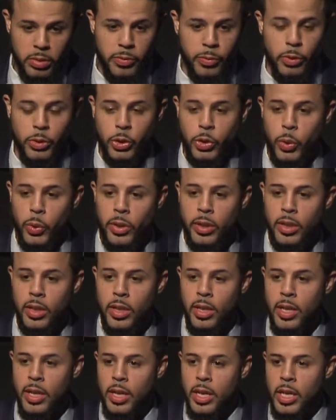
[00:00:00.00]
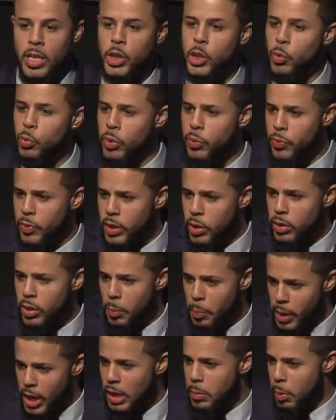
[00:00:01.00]
for short, to reveal the
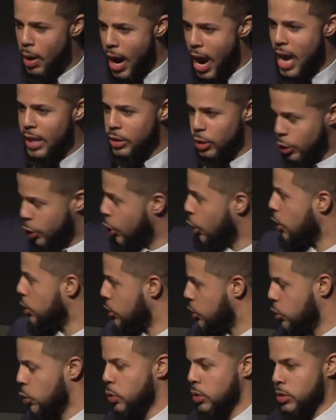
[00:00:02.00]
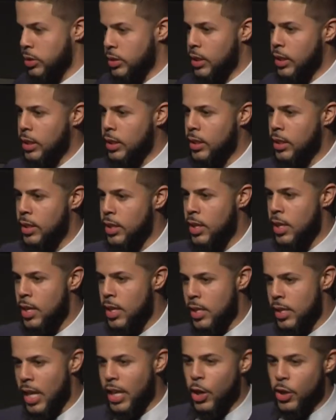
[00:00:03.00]
man behind the curtain, so to say,
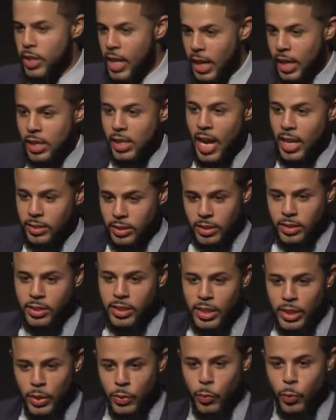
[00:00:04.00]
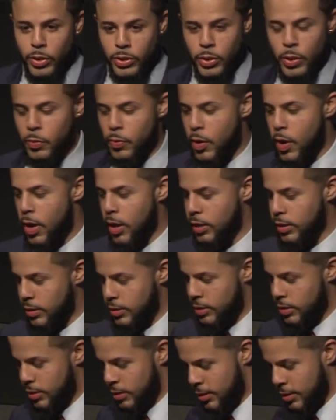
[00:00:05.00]
like on that classic scene of Wizard of Oz.
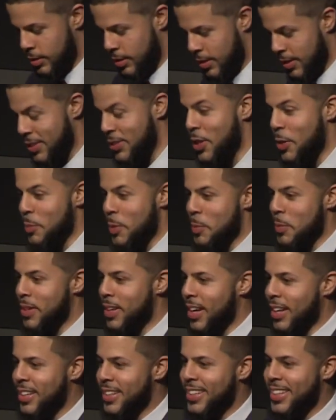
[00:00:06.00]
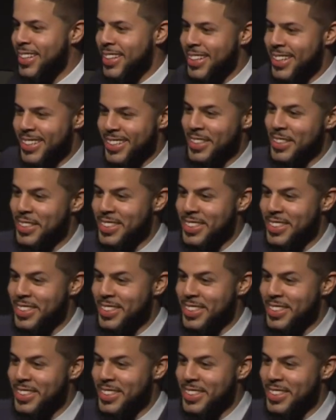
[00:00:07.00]
Y'all remember that? The